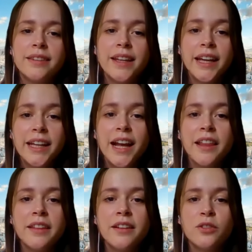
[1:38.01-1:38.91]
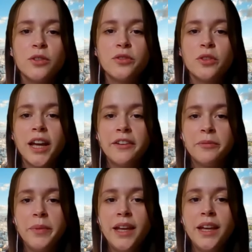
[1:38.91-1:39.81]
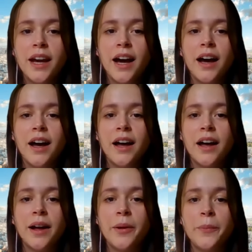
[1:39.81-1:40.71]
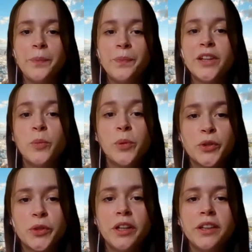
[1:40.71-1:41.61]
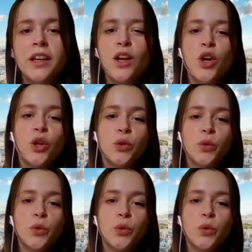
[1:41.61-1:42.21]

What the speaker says: Staying in Athens also gave me the opportunity